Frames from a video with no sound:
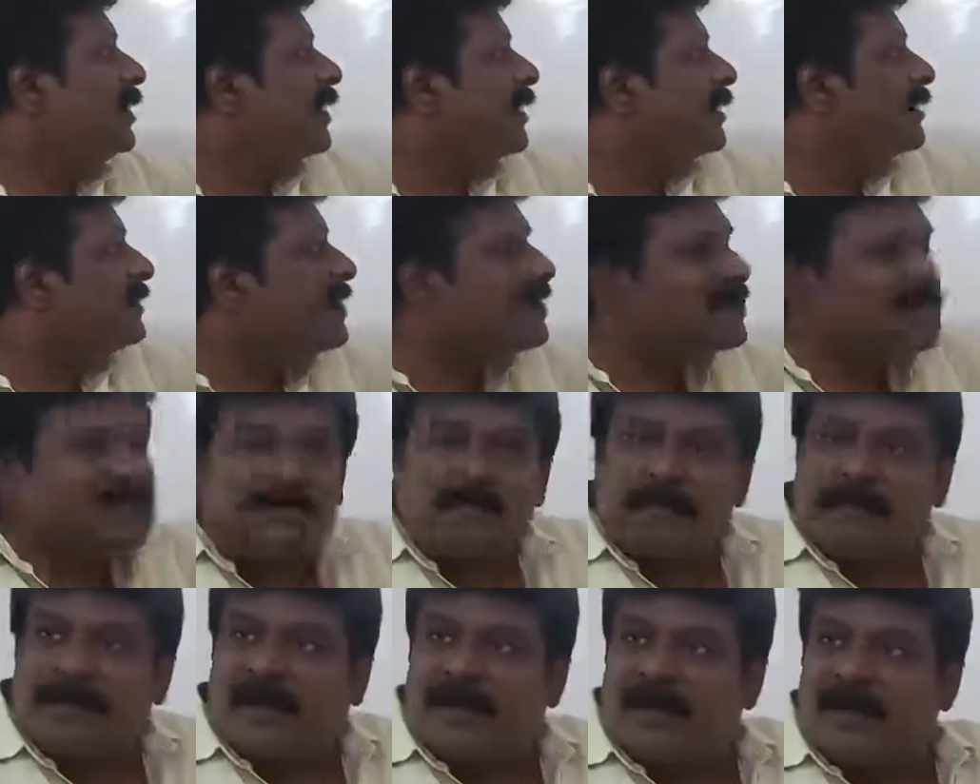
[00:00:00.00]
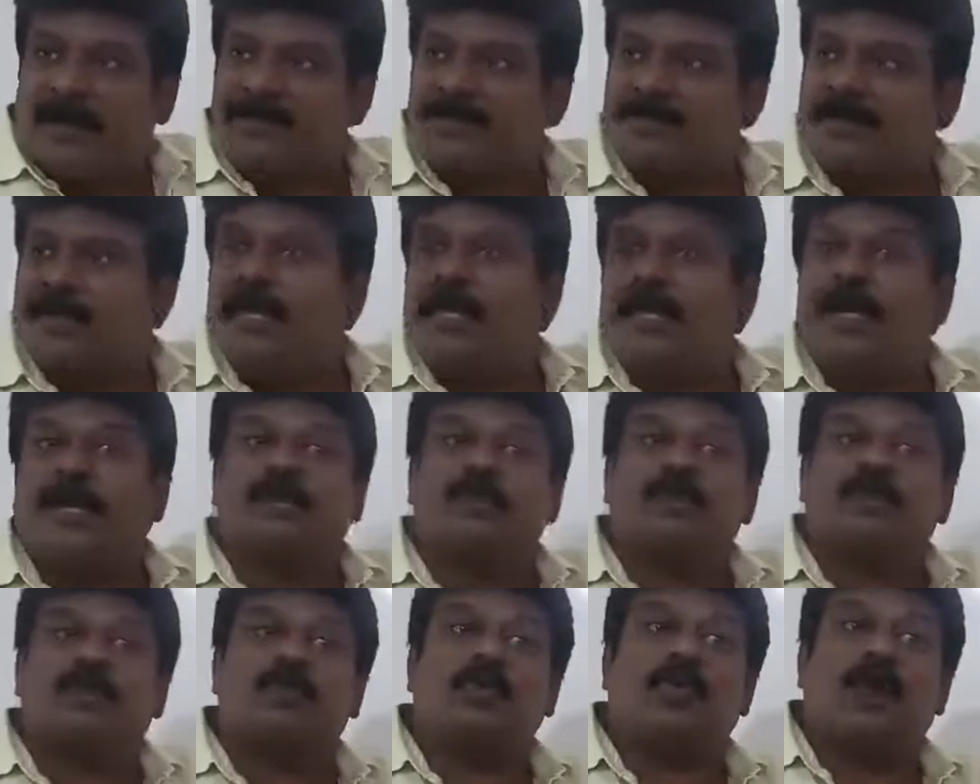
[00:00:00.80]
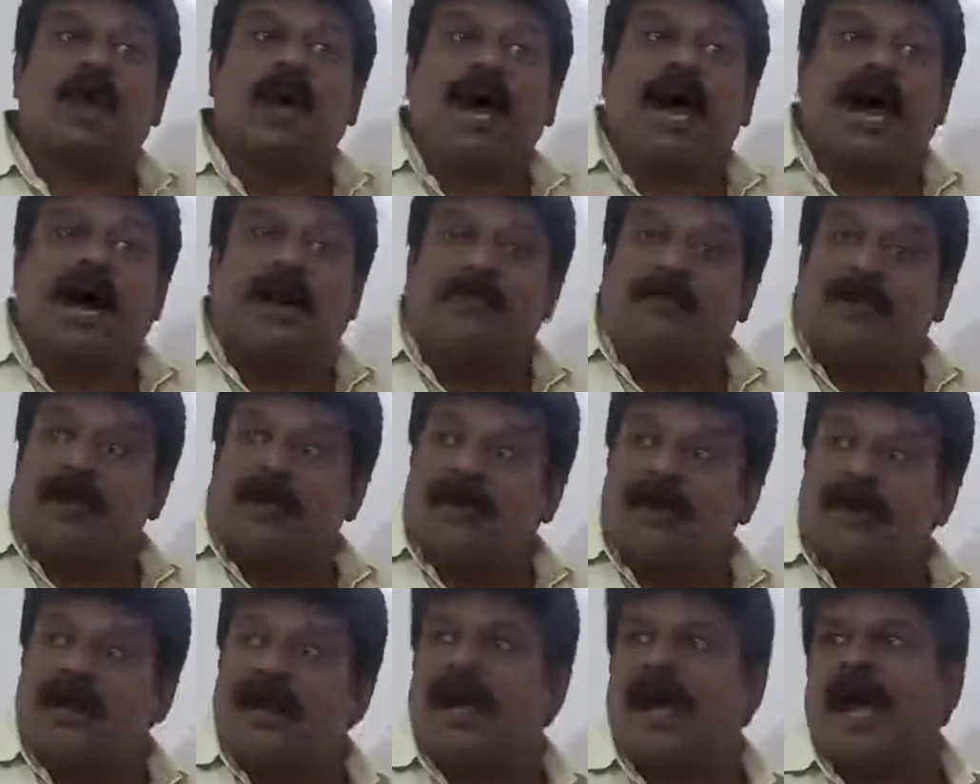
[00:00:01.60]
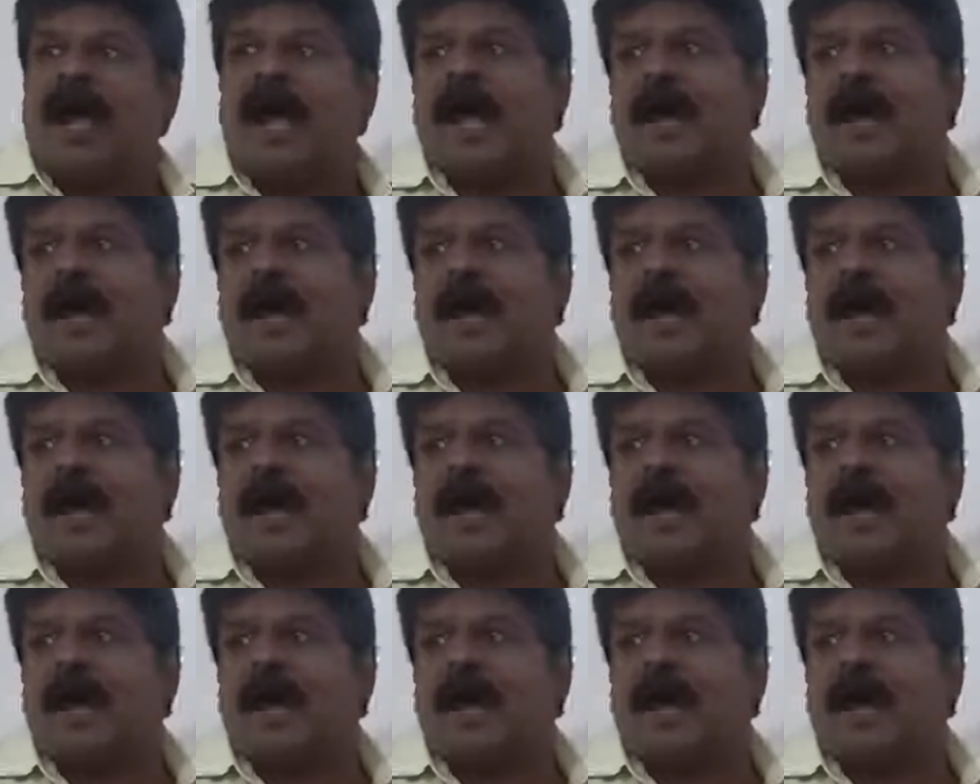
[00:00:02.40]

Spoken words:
this minutes into hour